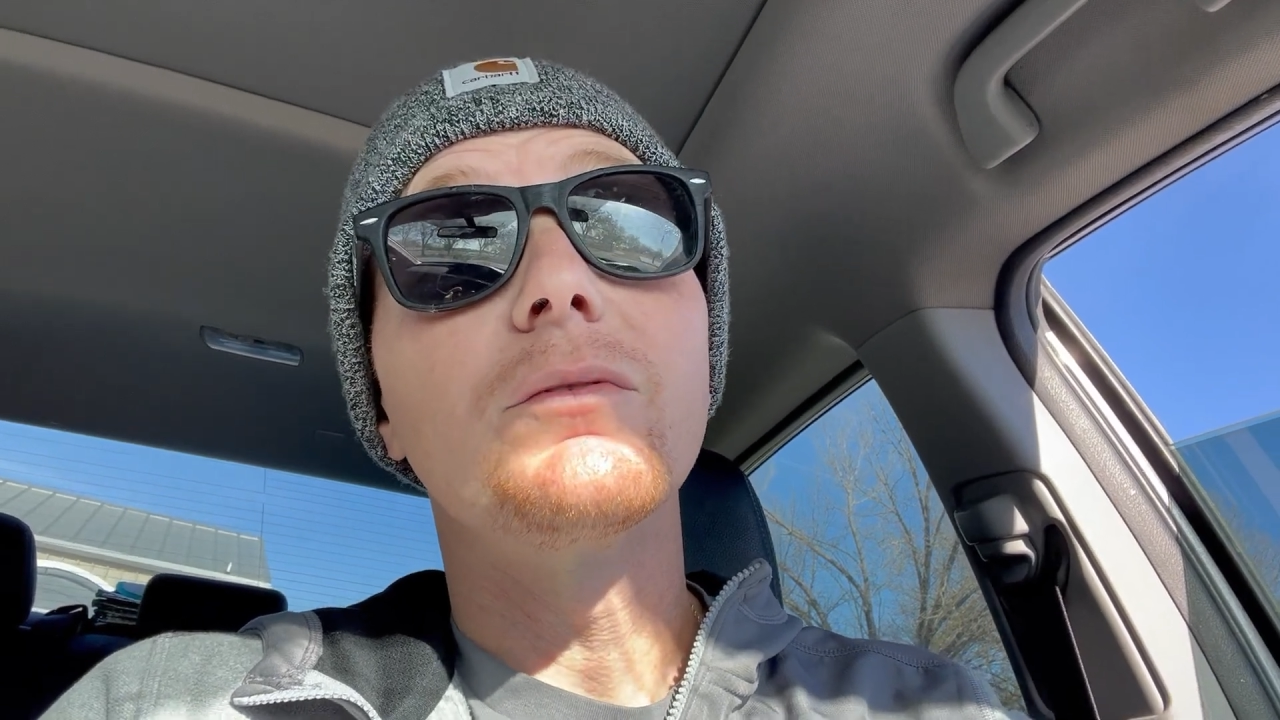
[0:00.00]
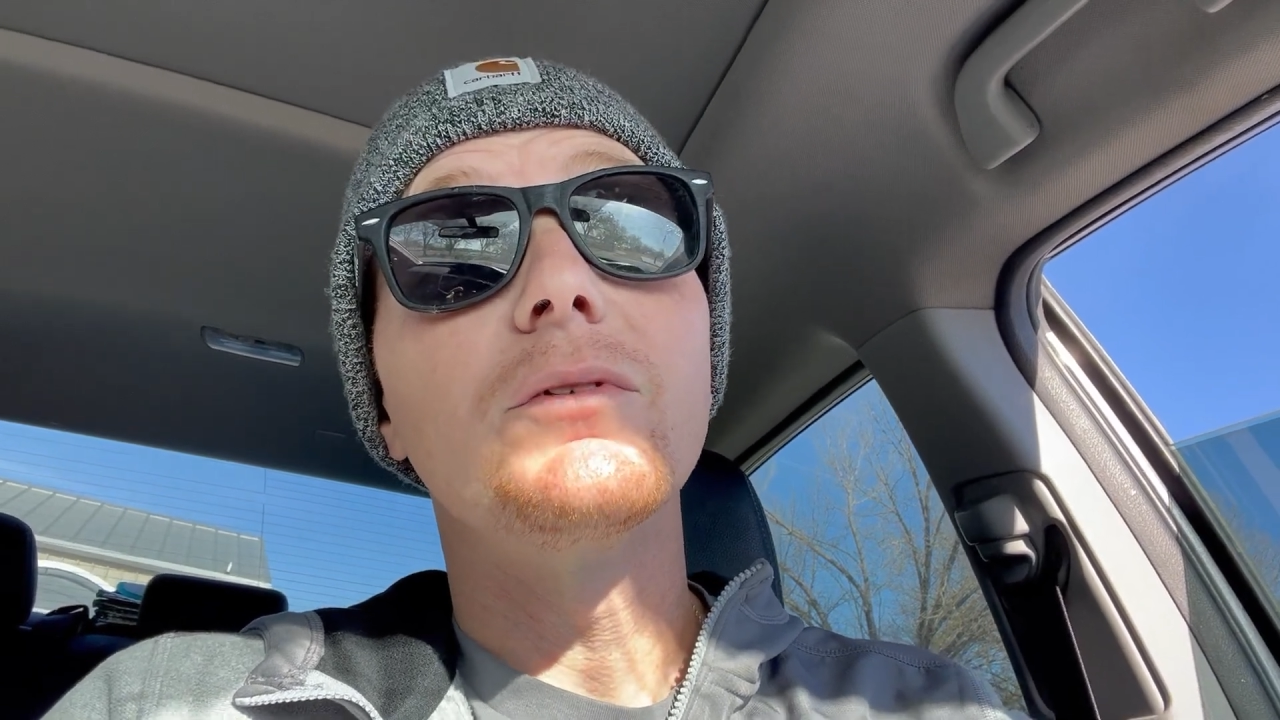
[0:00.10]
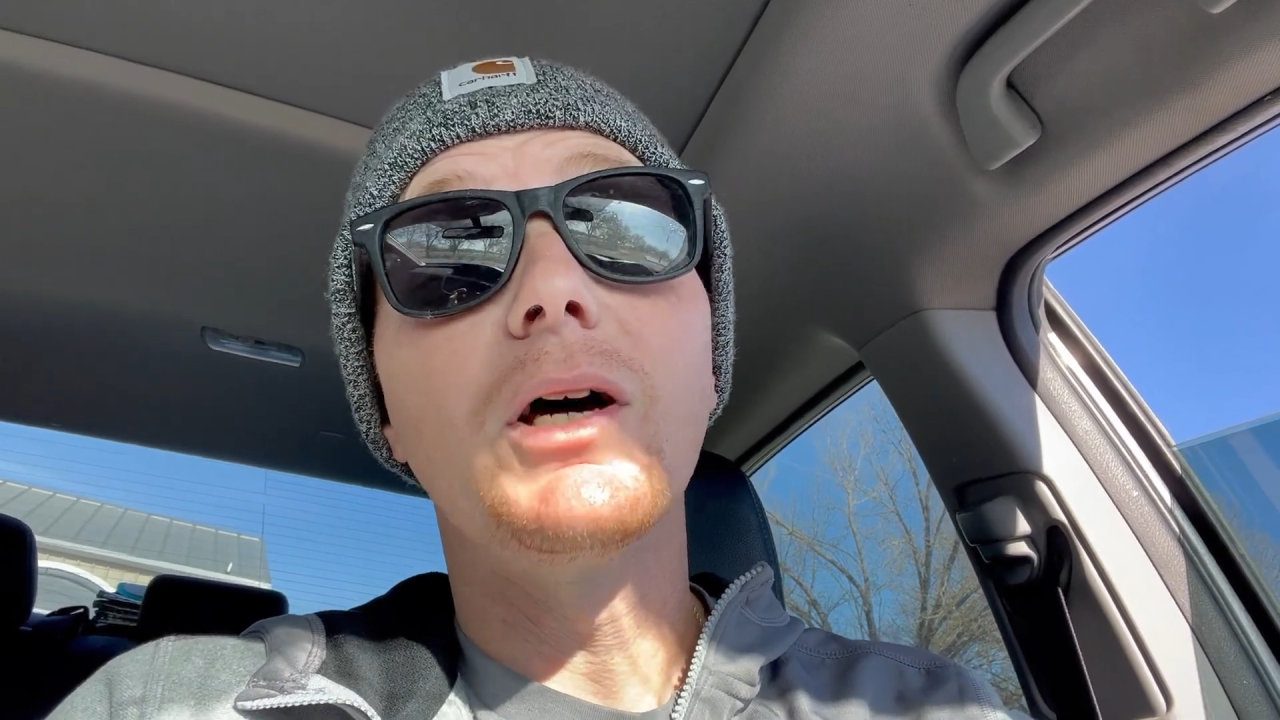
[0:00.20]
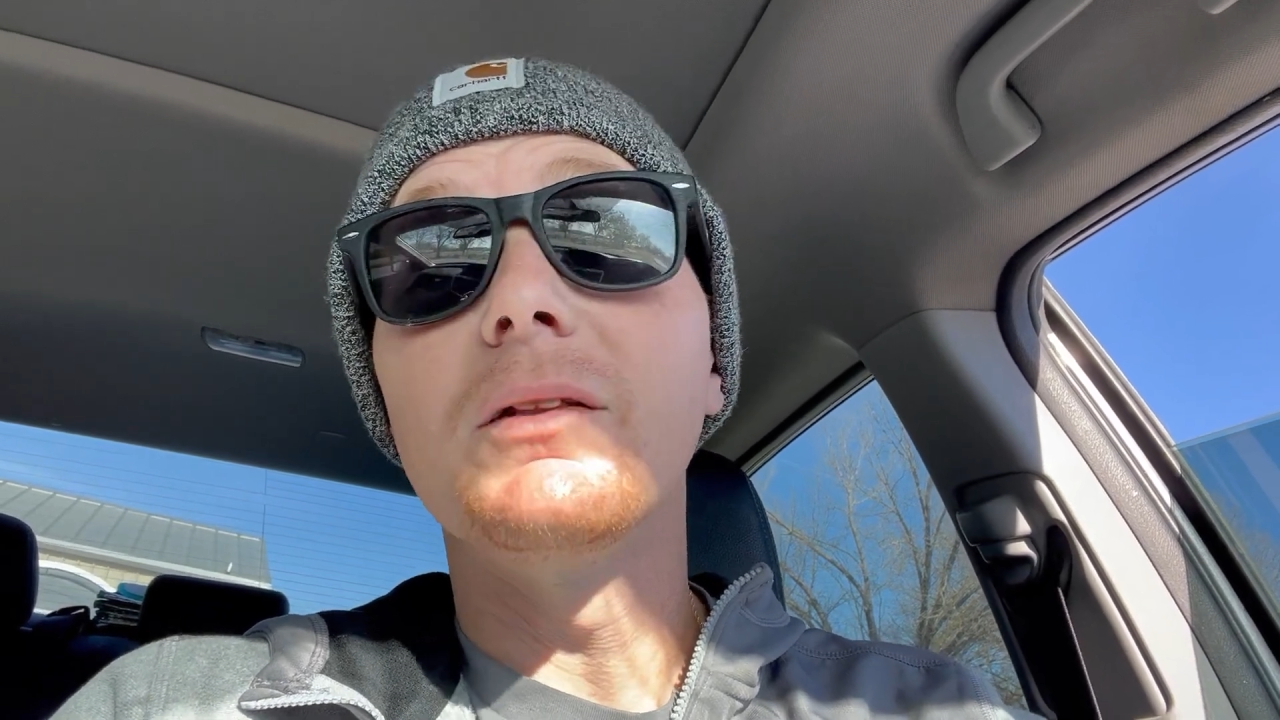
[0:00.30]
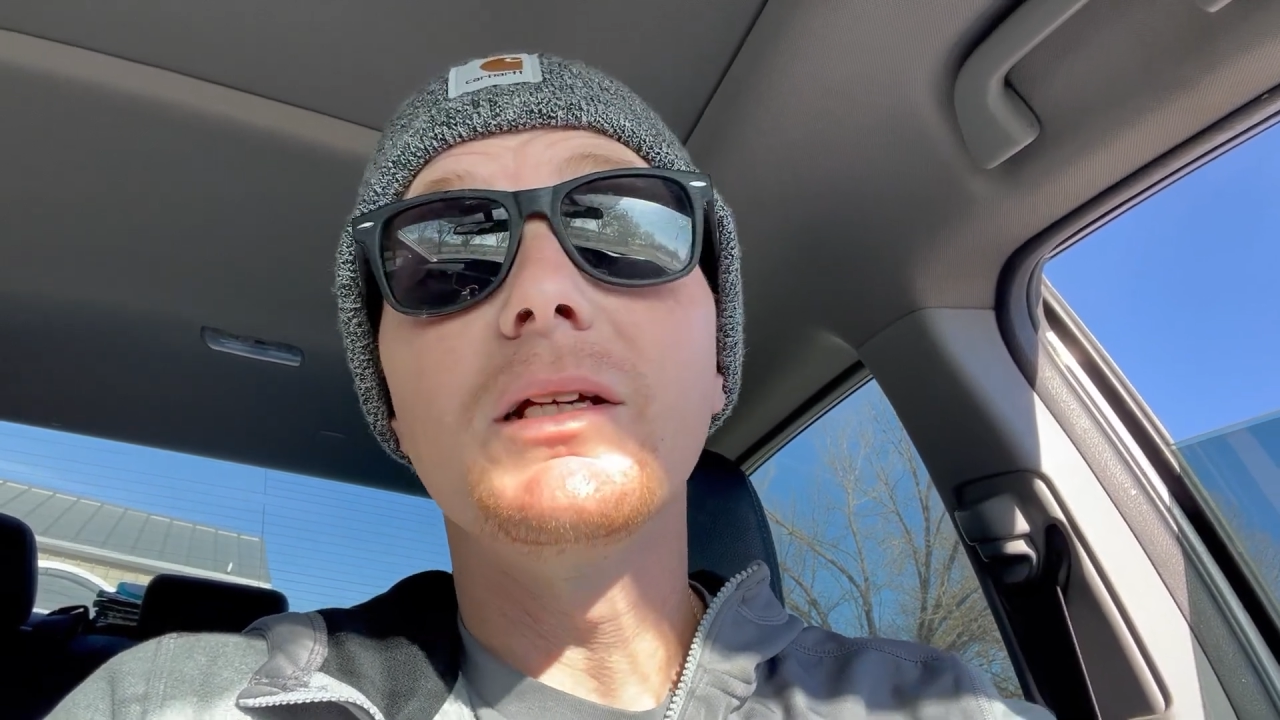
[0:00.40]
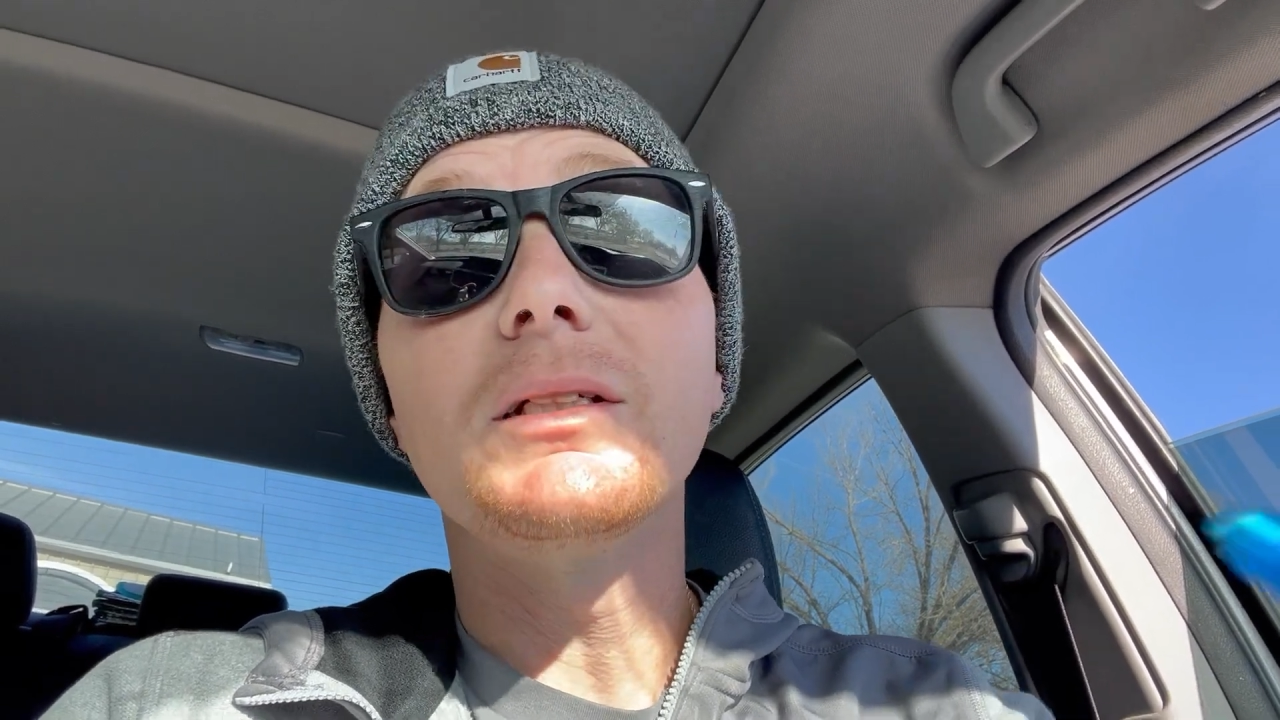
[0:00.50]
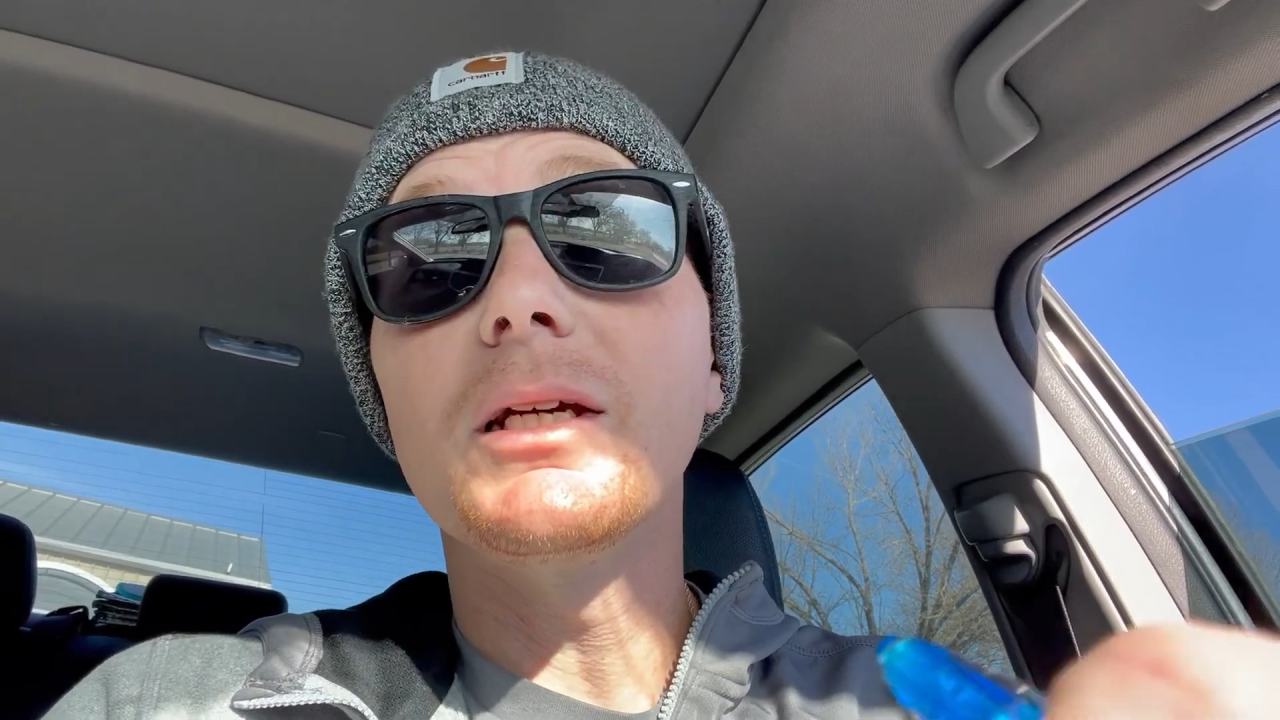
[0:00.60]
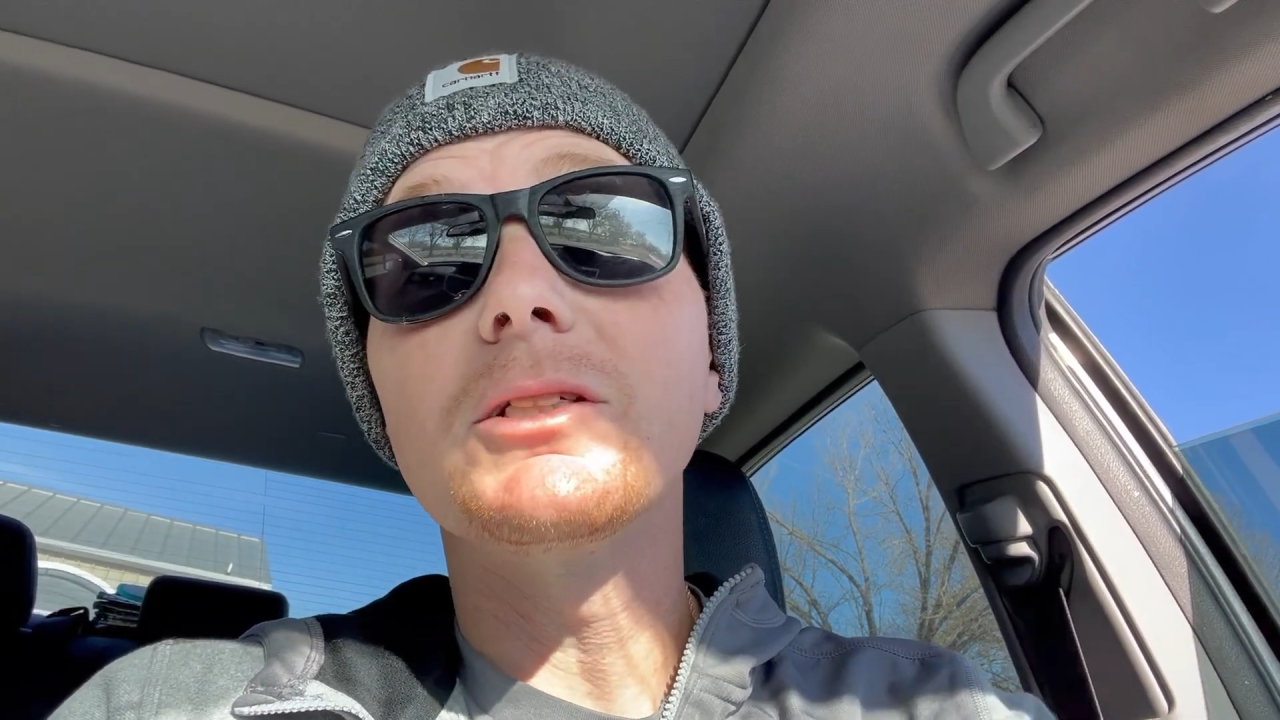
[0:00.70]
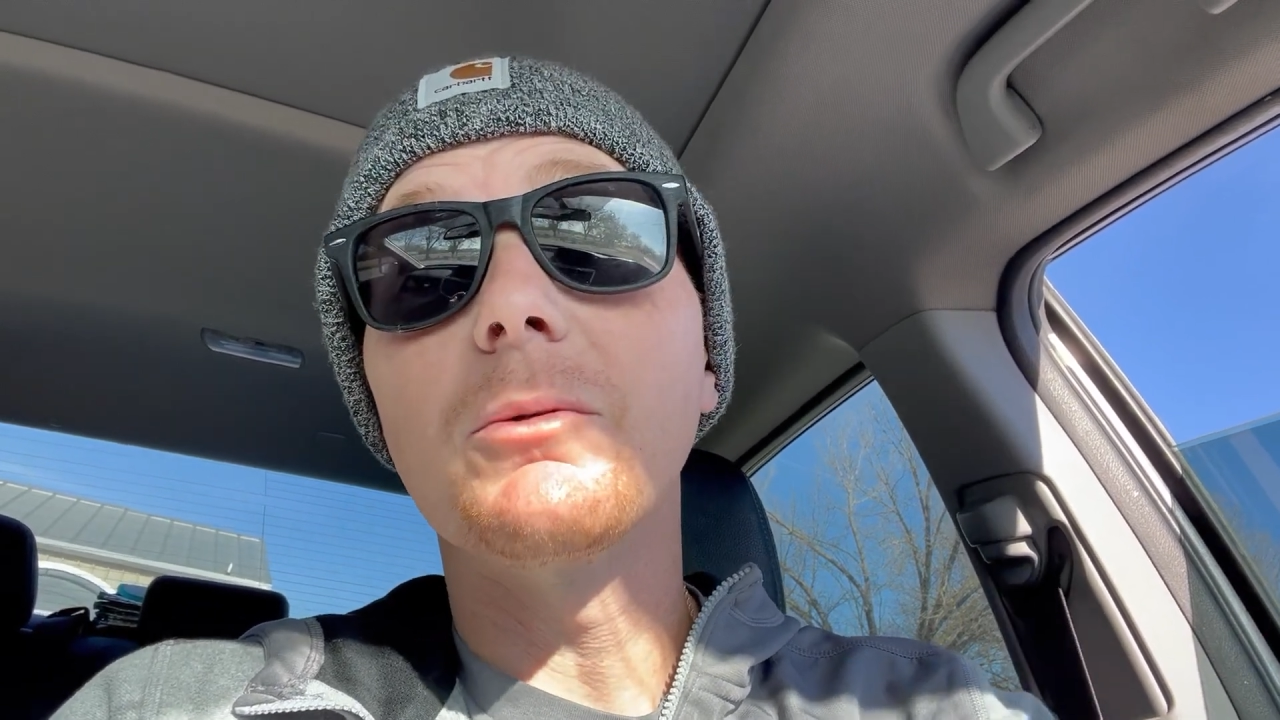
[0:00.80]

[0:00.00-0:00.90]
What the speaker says: done these things in